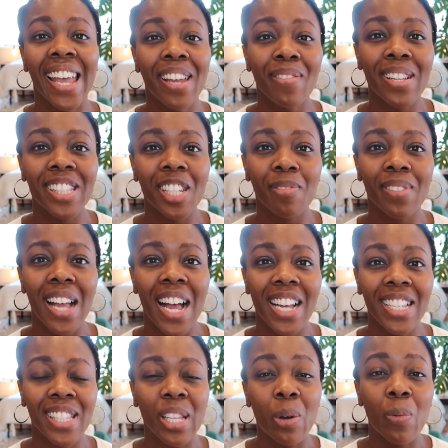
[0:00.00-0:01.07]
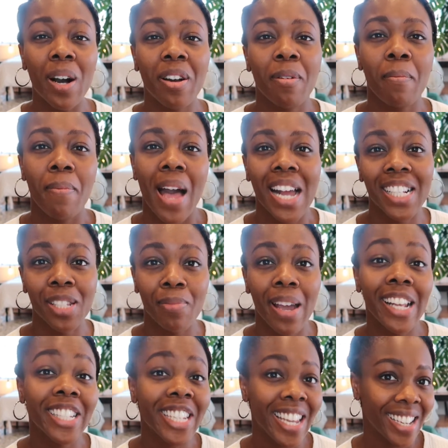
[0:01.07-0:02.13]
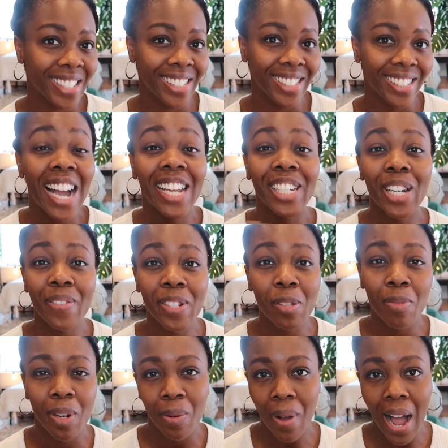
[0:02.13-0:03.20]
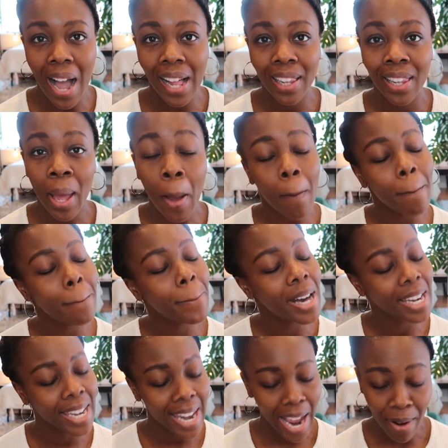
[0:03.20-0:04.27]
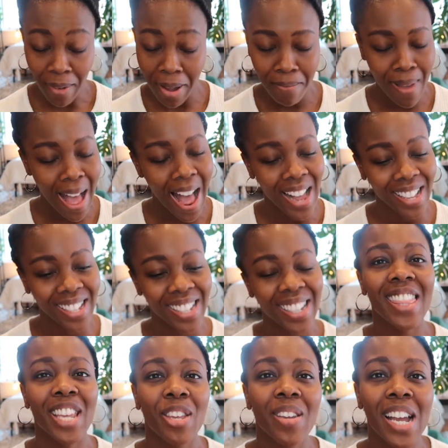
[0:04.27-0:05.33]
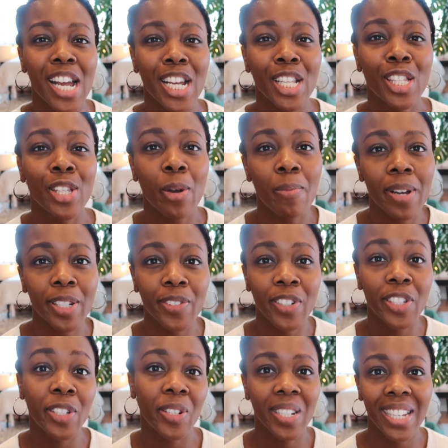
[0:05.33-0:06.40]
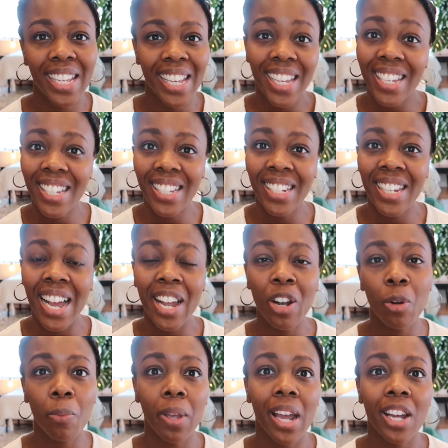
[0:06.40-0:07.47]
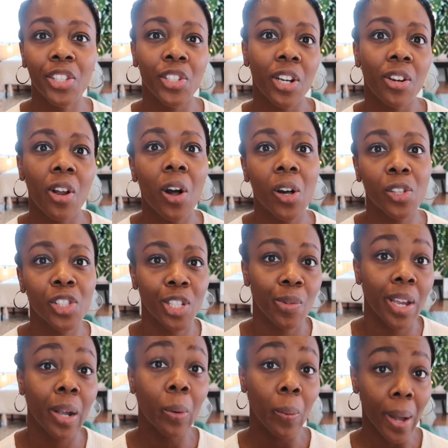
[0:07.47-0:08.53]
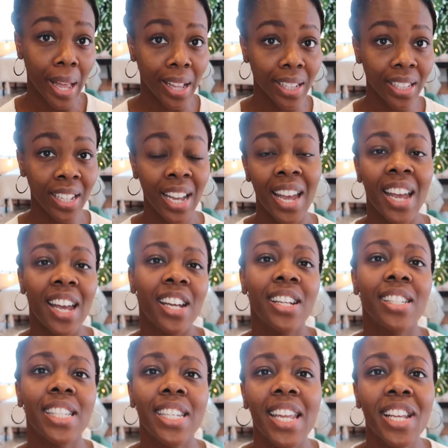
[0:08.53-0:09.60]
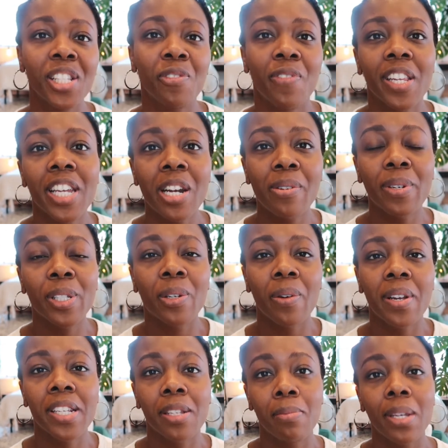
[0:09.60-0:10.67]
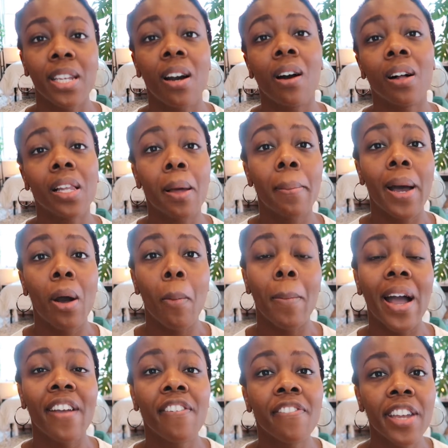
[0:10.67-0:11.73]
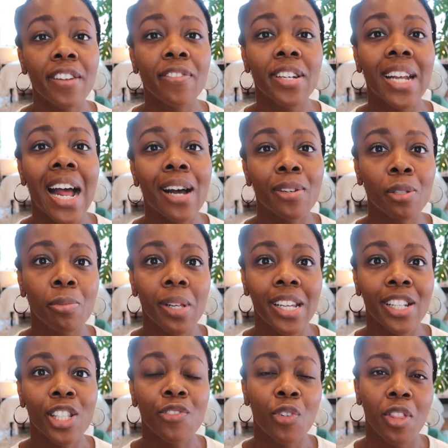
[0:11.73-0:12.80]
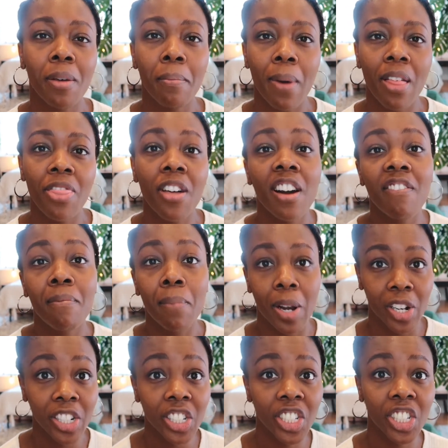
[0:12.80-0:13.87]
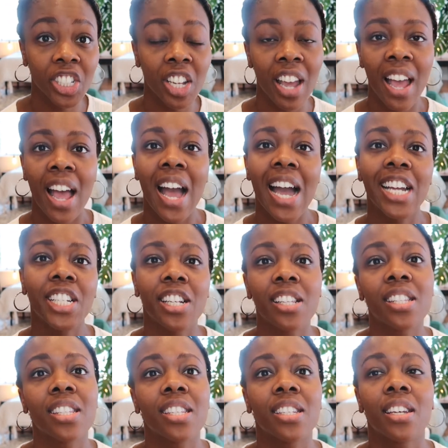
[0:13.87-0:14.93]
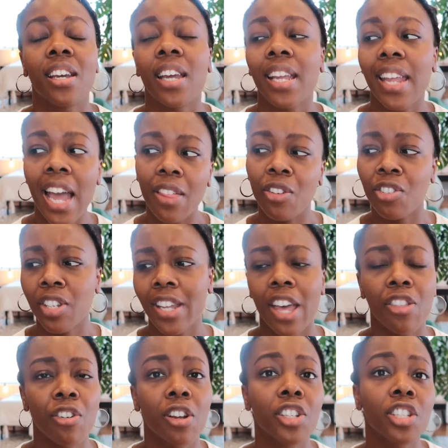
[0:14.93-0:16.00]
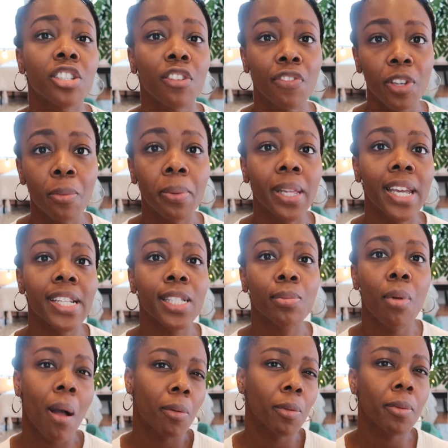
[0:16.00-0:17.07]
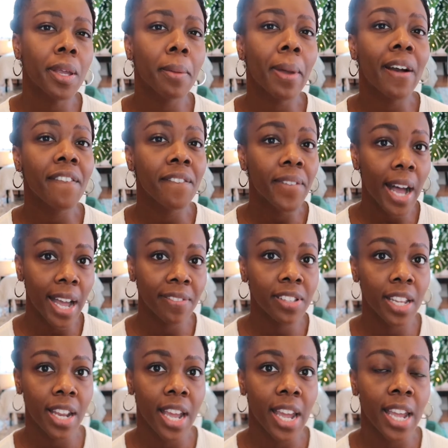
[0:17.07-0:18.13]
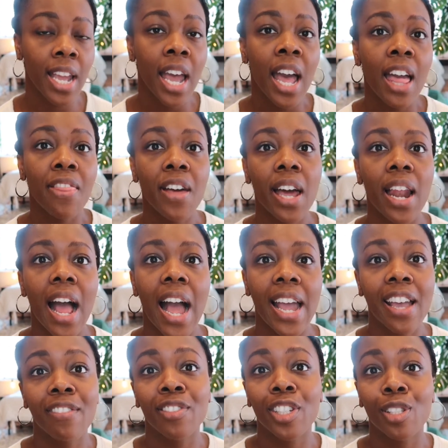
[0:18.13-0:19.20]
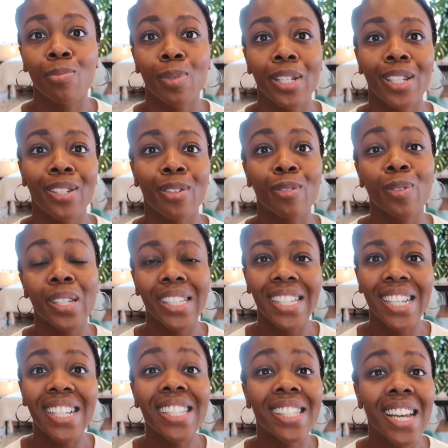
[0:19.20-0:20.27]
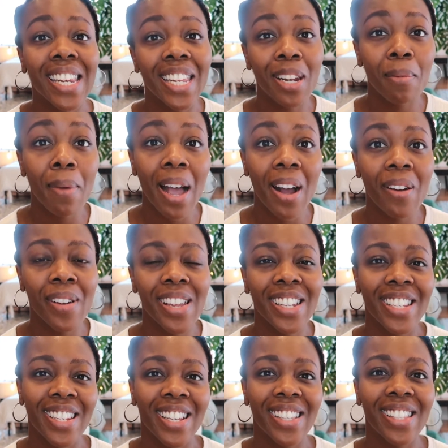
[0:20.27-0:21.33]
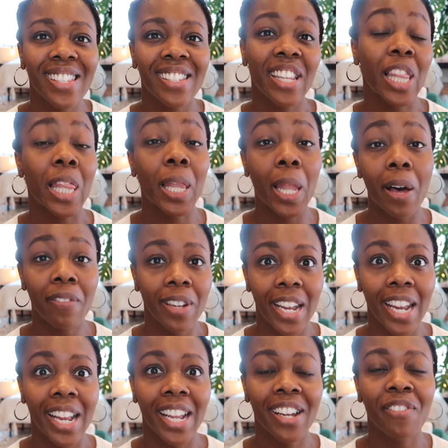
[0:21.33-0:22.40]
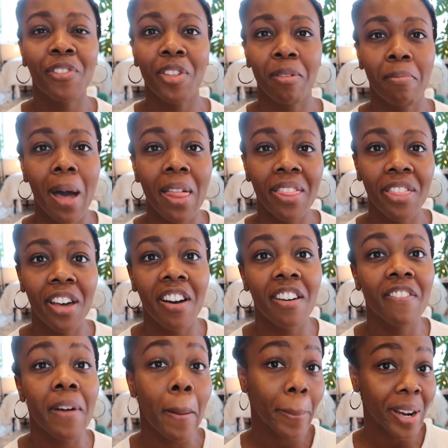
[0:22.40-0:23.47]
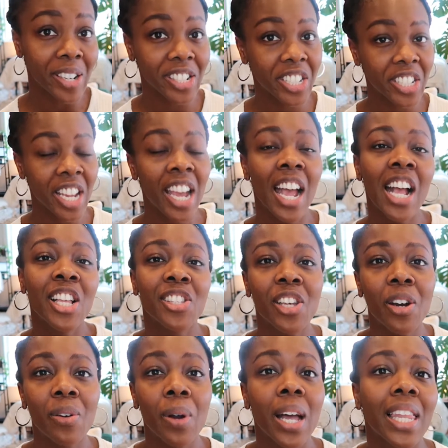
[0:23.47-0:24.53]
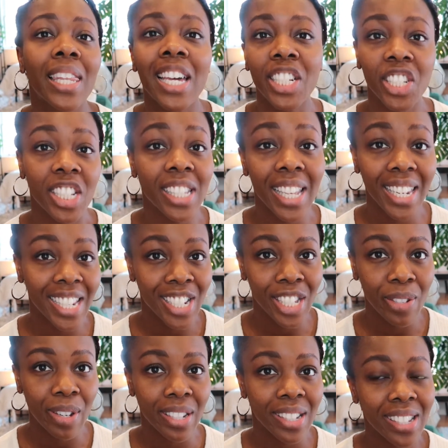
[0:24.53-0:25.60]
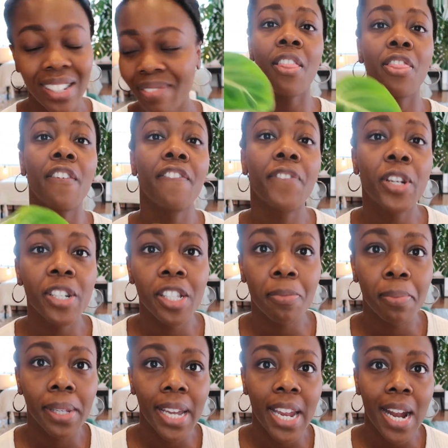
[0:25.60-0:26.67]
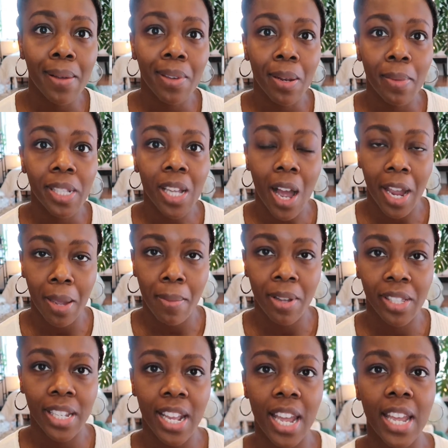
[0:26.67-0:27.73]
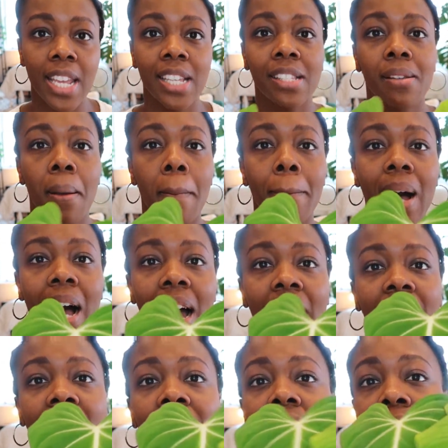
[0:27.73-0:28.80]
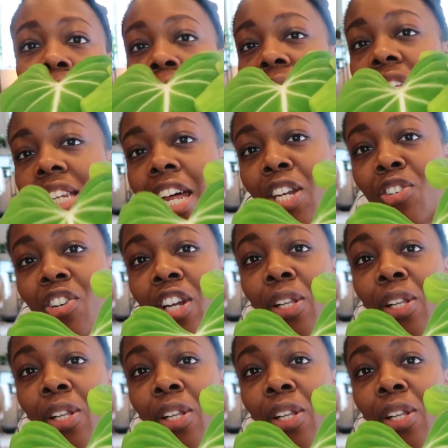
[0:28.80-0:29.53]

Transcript: Hey, what's up guys? Welcome back to my channel. I know it's been a while, but now I'm back. Thank you guys so much for tuning in. I hope you guys are all doing well. Today's video is going to be all about my favorite houseplants for the month of March. I just gathered together just a few plants, probably about 5 today, that I have just been really excited about and just loving for the month of March. So let's just get into it. The first plant I'm going to be talking about today is my Philodendron